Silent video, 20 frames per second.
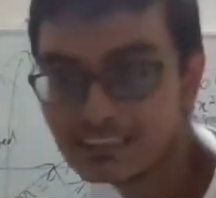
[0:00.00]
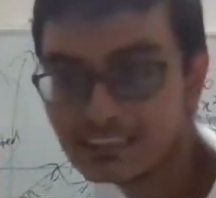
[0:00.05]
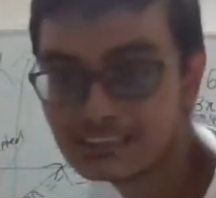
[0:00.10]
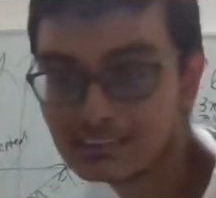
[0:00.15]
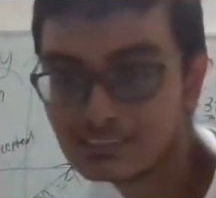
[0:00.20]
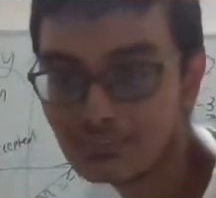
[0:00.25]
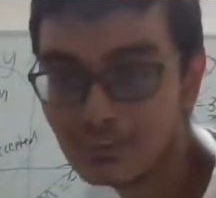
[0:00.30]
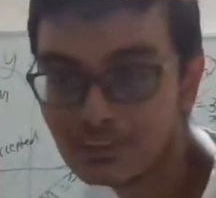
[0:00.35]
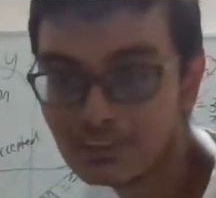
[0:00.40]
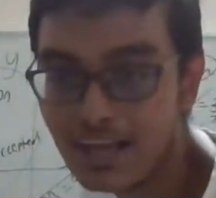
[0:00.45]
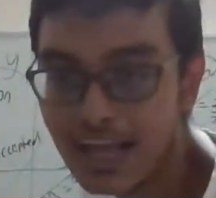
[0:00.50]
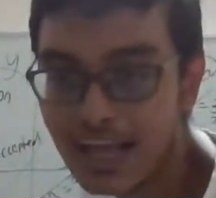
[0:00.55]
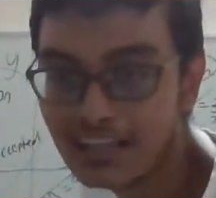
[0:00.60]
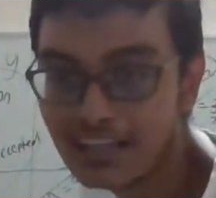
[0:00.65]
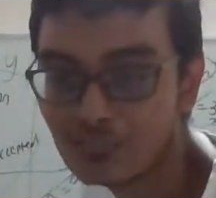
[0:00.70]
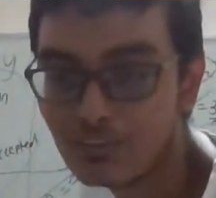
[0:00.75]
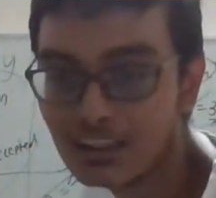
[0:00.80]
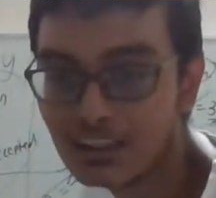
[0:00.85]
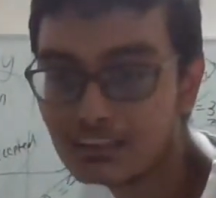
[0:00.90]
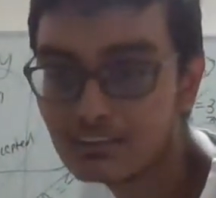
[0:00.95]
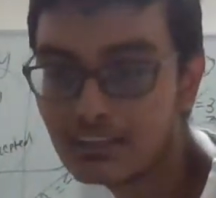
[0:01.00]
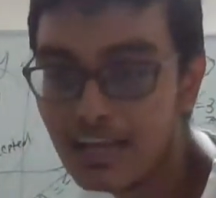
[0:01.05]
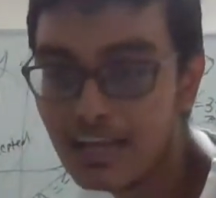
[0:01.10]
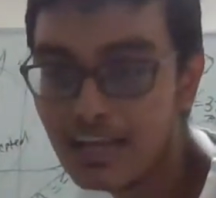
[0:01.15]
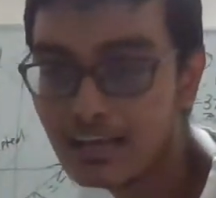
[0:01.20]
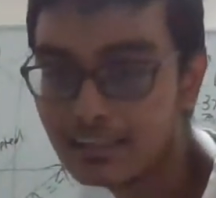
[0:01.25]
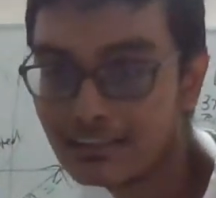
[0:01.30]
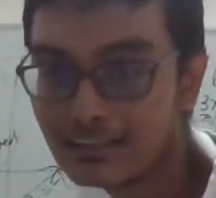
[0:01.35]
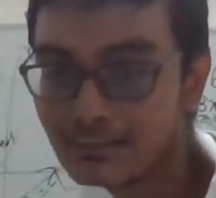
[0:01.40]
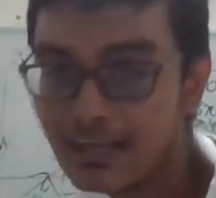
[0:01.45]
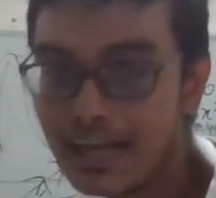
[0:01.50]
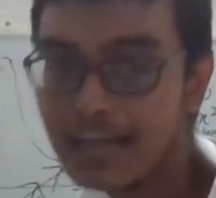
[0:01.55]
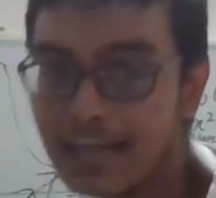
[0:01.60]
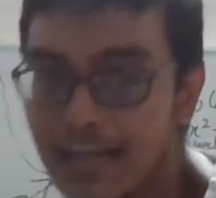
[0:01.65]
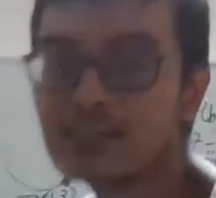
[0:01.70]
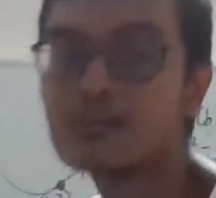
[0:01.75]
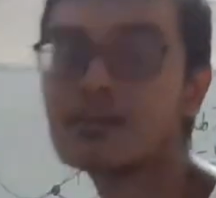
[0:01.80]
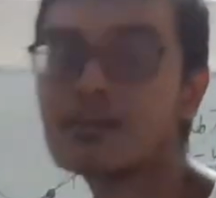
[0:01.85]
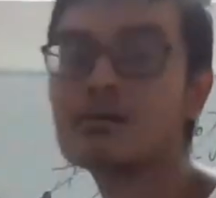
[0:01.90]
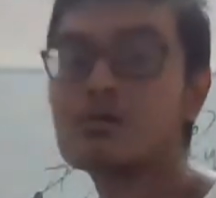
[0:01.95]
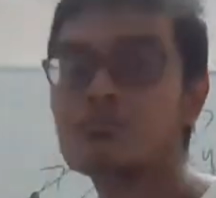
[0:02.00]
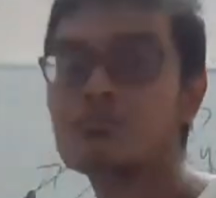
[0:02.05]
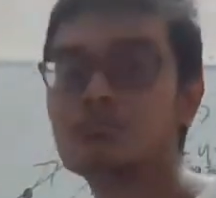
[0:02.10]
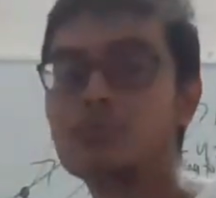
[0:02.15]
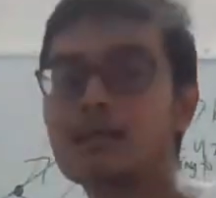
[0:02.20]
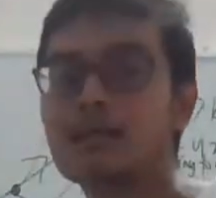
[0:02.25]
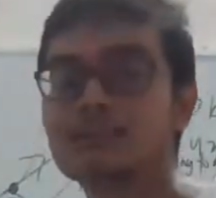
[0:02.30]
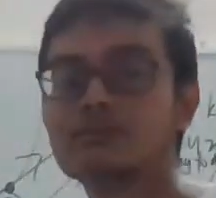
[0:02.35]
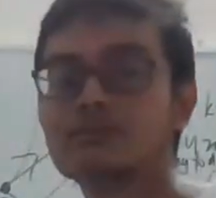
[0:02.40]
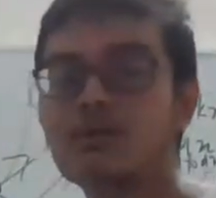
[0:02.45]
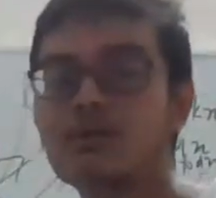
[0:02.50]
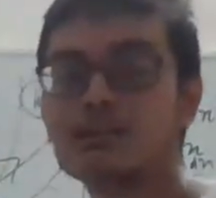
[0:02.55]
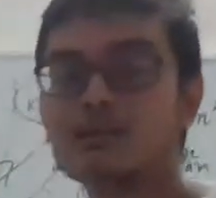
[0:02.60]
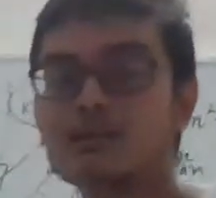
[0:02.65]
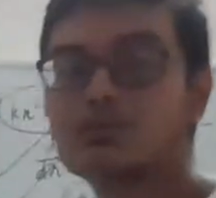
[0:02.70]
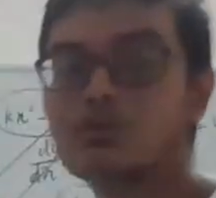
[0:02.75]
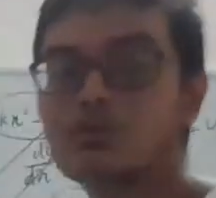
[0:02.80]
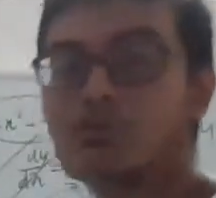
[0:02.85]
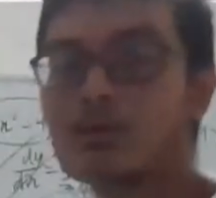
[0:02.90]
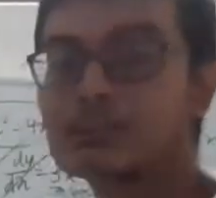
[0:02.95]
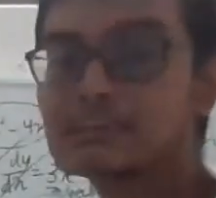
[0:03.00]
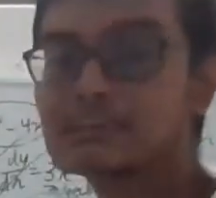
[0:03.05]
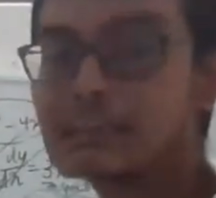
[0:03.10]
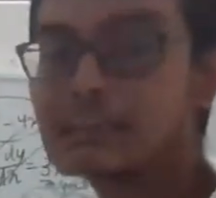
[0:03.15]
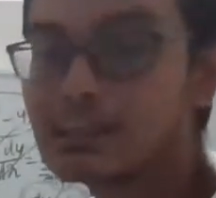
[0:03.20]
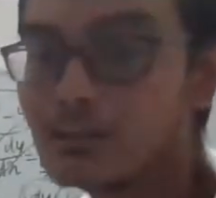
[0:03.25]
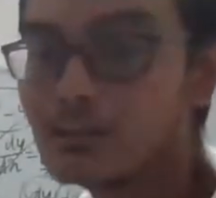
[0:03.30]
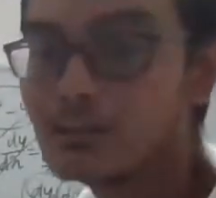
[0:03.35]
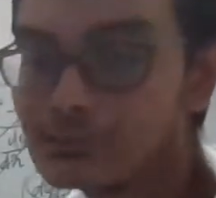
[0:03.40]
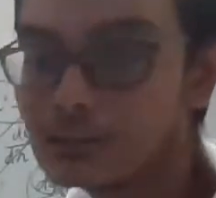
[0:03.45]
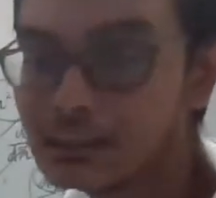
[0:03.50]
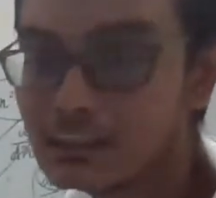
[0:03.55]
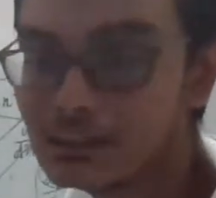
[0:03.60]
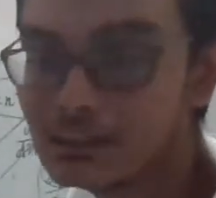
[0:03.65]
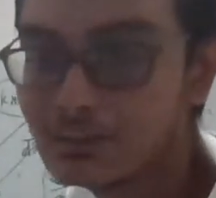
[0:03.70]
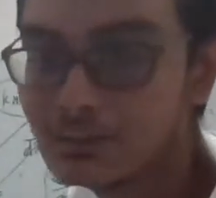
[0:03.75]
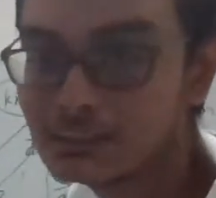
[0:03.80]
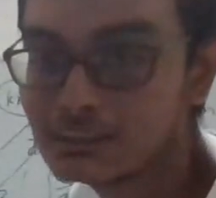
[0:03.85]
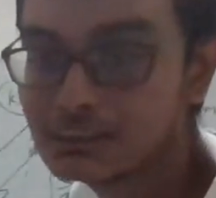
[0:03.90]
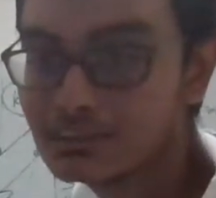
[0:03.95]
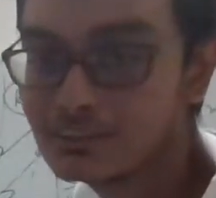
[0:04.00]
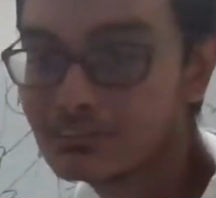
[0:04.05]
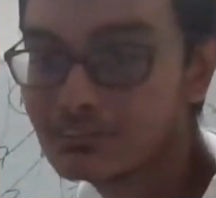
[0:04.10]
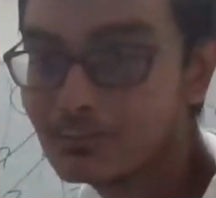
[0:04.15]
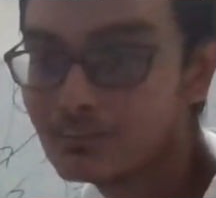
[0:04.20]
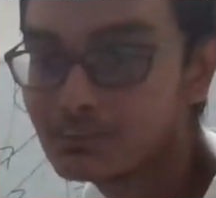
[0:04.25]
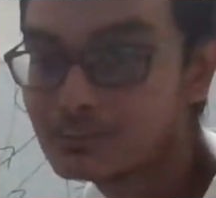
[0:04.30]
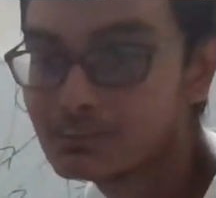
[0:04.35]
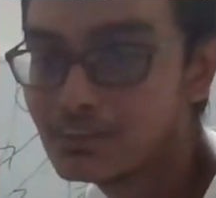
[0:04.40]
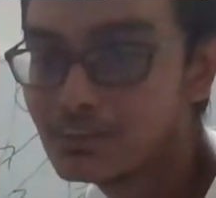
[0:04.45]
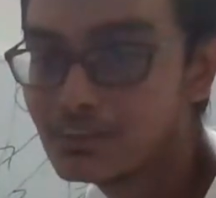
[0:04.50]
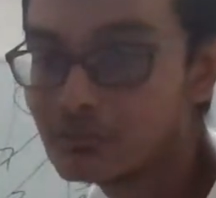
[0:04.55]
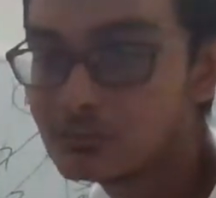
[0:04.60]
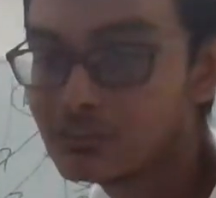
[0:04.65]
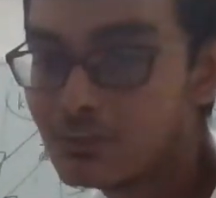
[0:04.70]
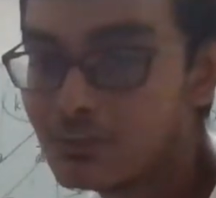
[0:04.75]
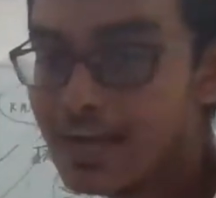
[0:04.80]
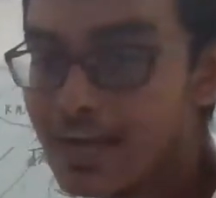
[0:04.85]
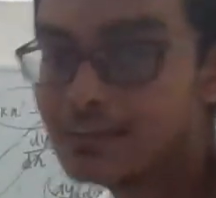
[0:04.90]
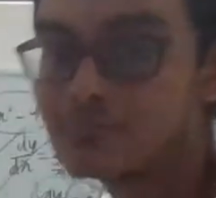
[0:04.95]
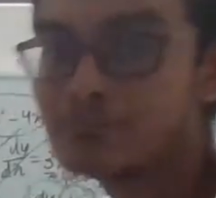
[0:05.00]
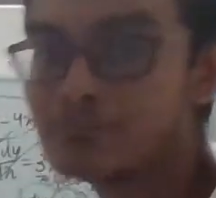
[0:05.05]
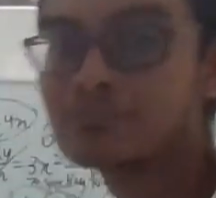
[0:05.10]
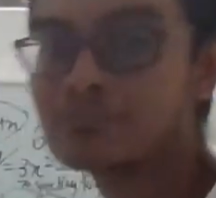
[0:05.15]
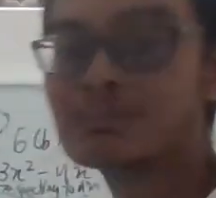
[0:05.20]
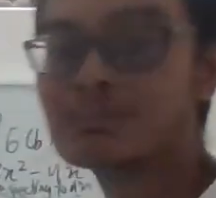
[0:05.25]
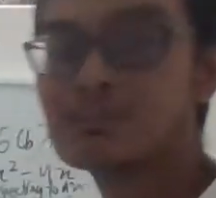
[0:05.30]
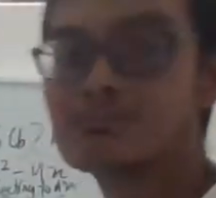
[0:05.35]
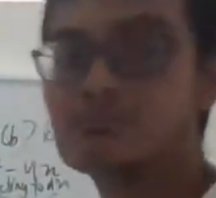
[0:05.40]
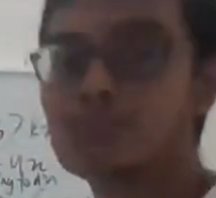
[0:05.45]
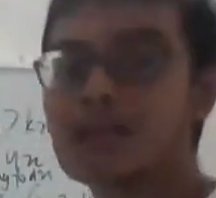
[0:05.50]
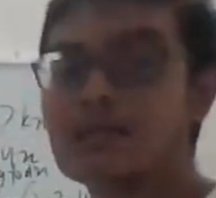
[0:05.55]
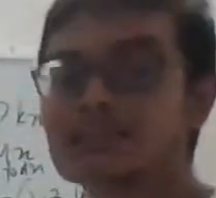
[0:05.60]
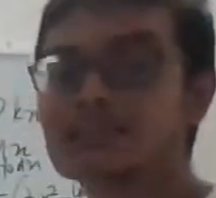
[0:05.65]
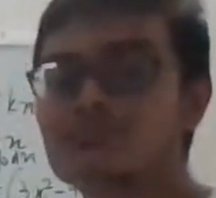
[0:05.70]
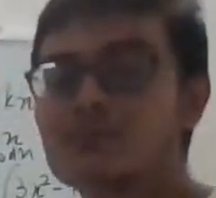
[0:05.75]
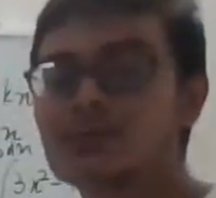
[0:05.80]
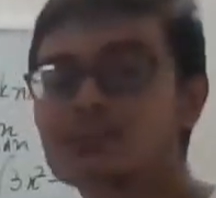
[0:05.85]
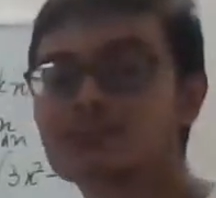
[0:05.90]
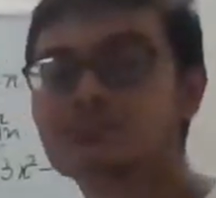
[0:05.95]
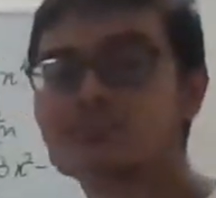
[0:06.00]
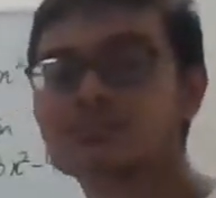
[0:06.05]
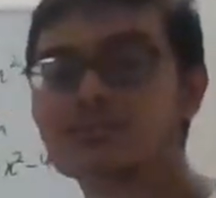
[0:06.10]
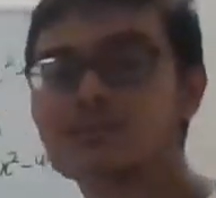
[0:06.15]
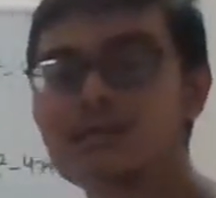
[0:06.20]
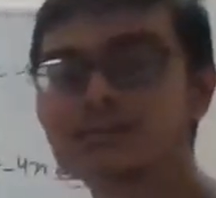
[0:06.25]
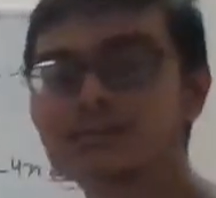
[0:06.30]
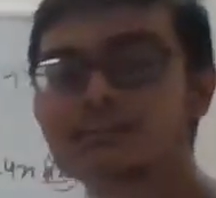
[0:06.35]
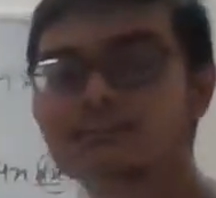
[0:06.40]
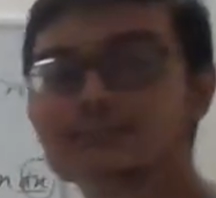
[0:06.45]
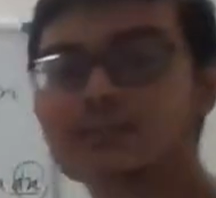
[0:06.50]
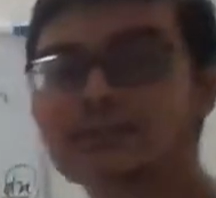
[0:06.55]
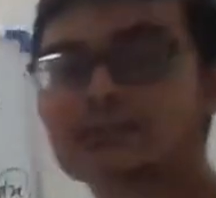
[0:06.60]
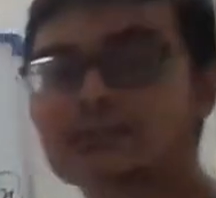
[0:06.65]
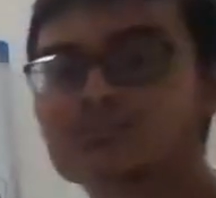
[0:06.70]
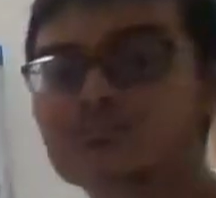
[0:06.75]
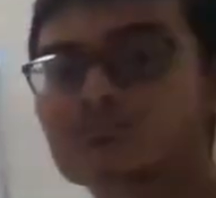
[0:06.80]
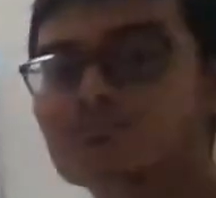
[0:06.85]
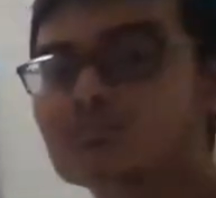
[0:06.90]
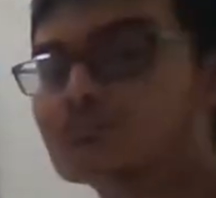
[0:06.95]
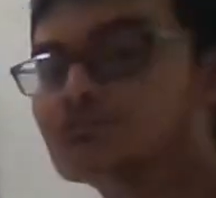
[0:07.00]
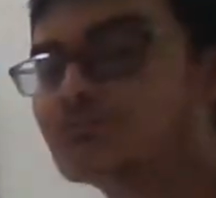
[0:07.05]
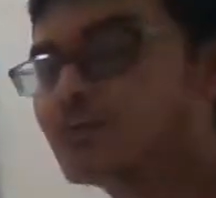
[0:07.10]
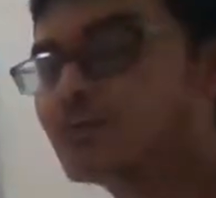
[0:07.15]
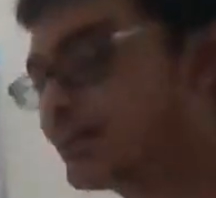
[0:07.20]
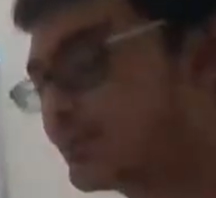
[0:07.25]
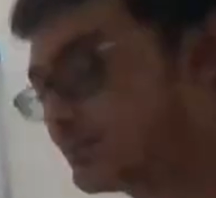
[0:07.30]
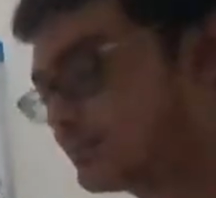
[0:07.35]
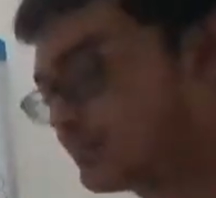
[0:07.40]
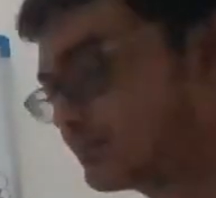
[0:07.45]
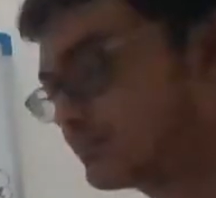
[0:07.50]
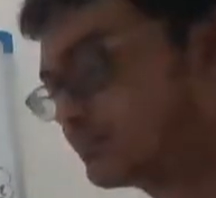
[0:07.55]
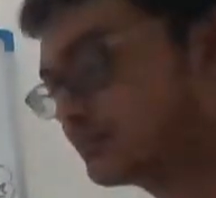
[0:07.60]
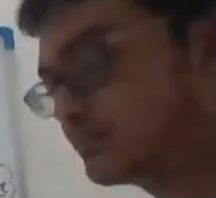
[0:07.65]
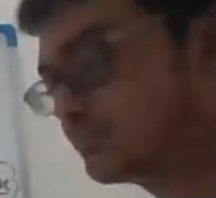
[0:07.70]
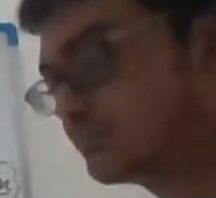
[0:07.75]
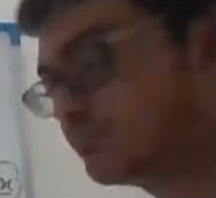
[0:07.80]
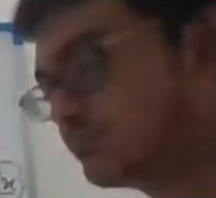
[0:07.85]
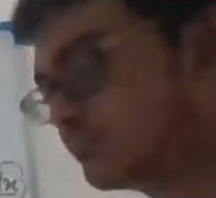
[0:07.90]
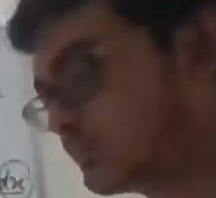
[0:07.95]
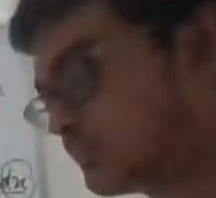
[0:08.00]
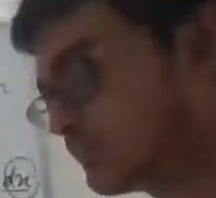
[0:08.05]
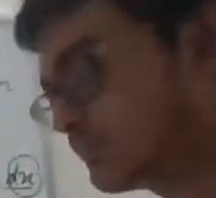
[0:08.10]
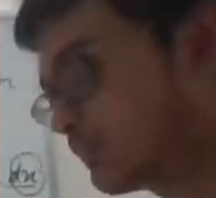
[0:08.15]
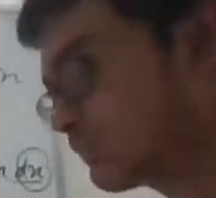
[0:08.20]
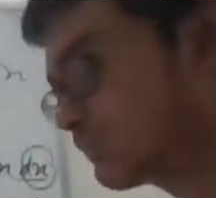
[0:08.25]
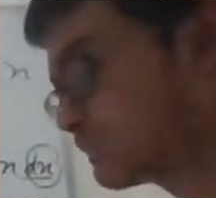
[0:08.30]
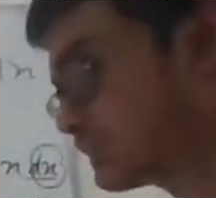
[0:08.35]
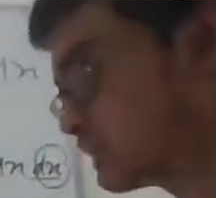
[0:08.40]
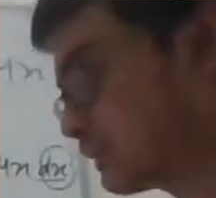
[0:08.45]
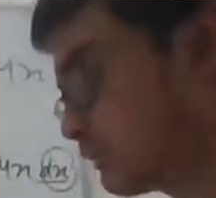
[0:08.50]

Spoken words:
when you add 1, you add plus 1 to one side of the equation, you also have to add plus 1 to the other side to be fair in the solution